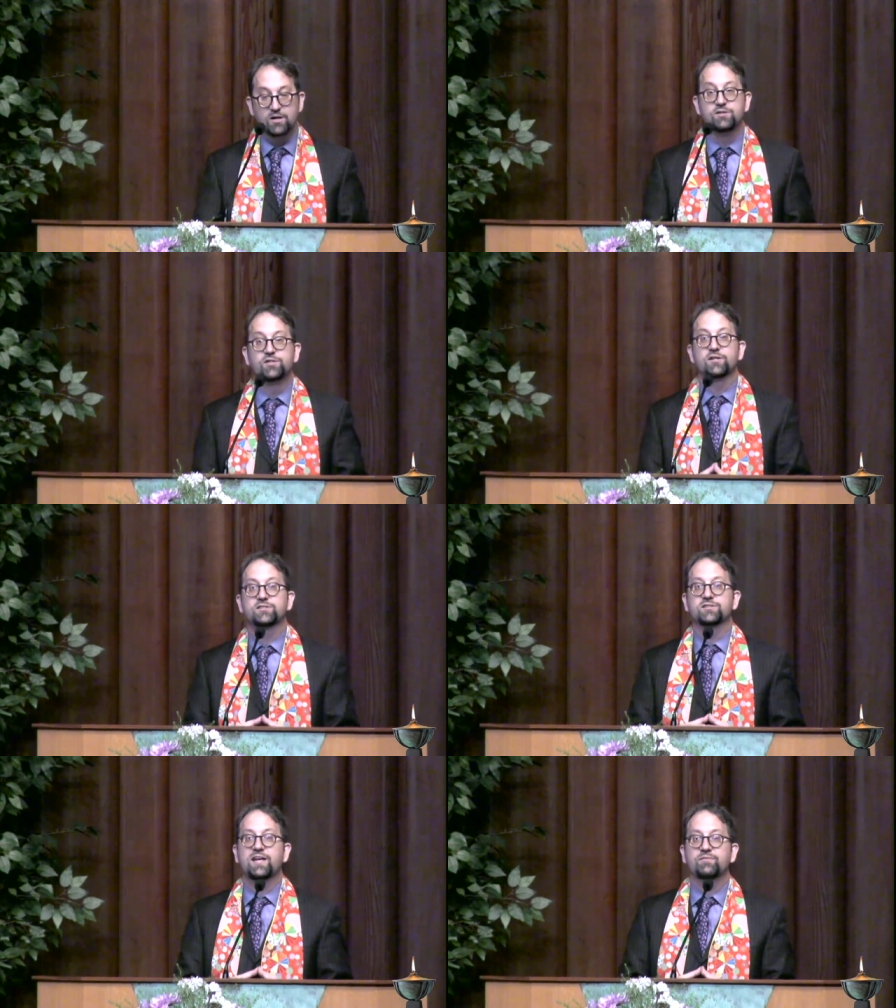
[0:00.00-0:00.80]

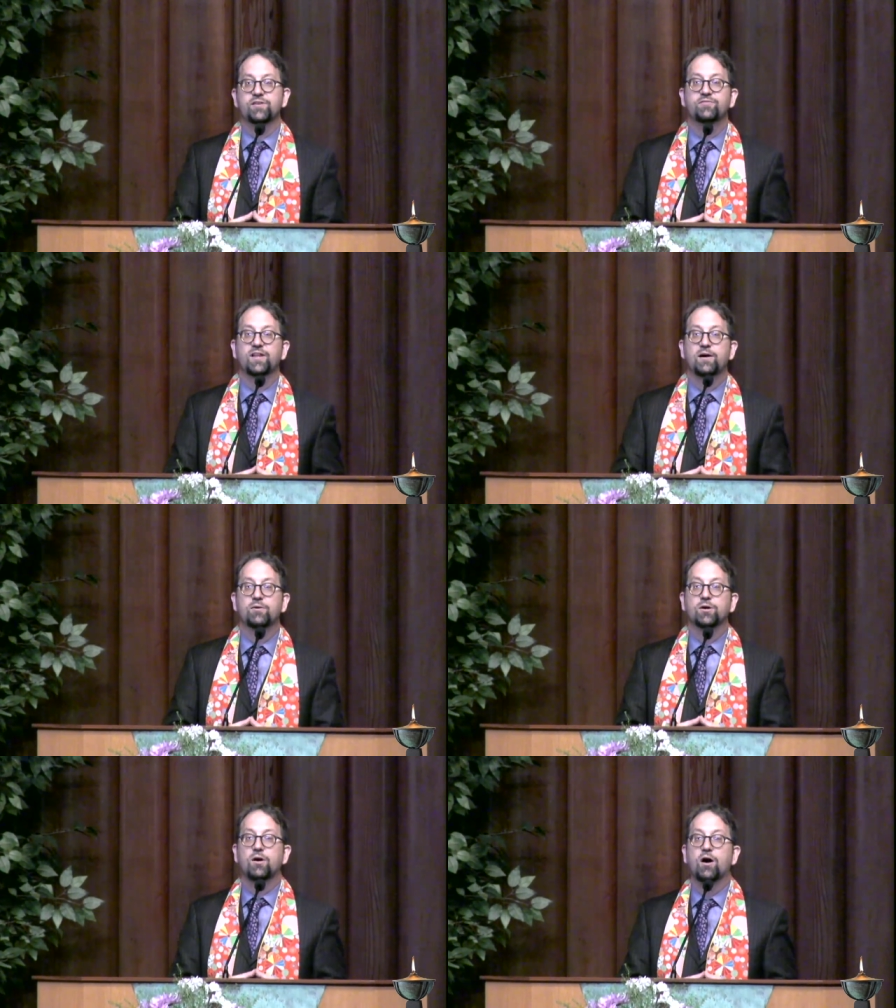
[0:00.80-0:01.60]
Just as every
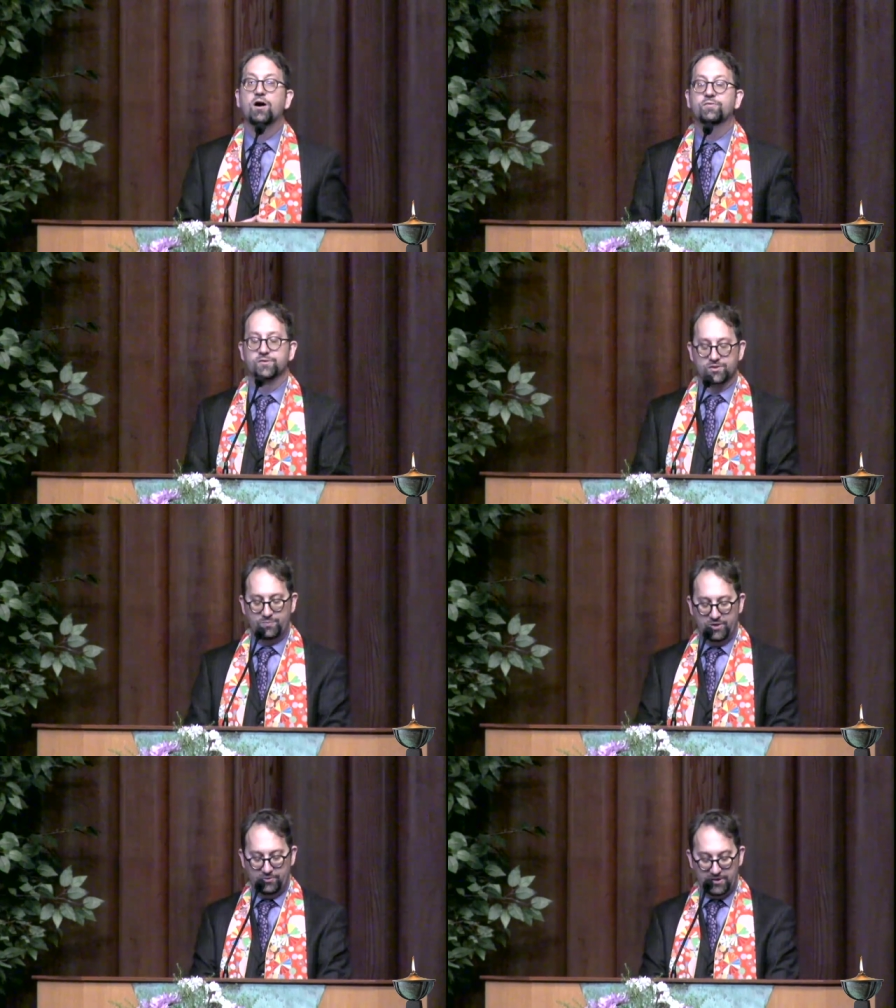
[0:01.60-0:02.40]
flower offers
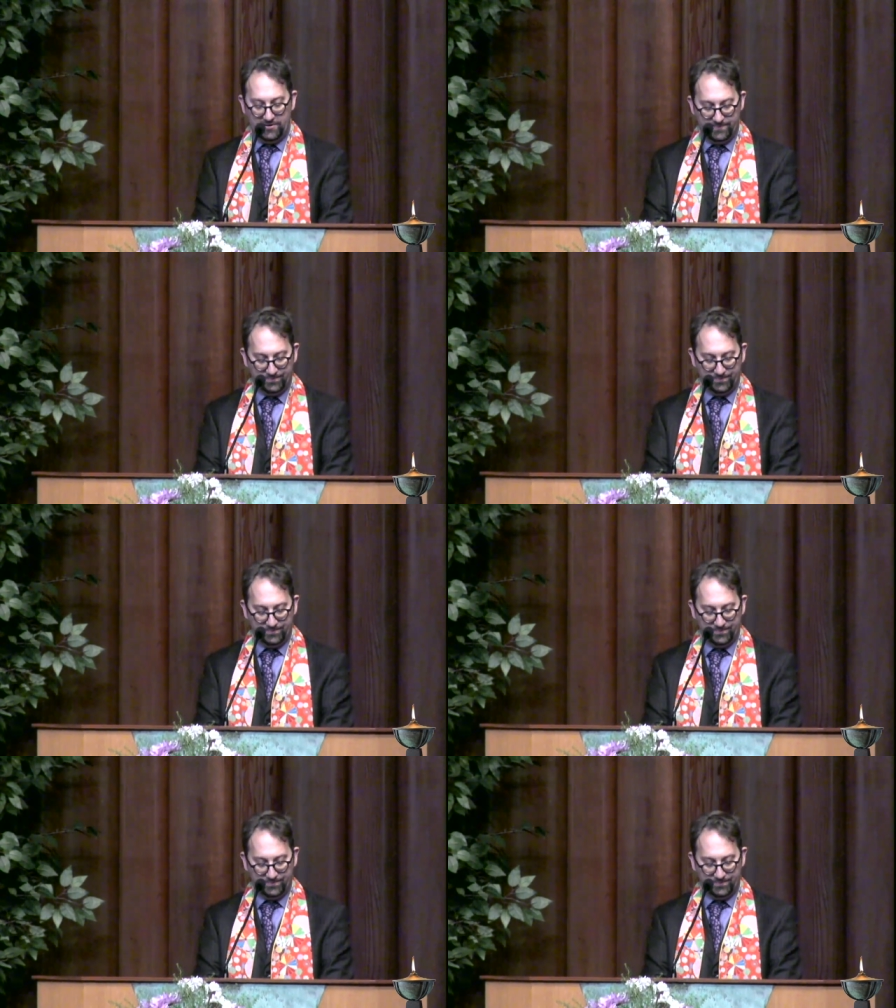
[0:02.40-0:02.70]
beauty,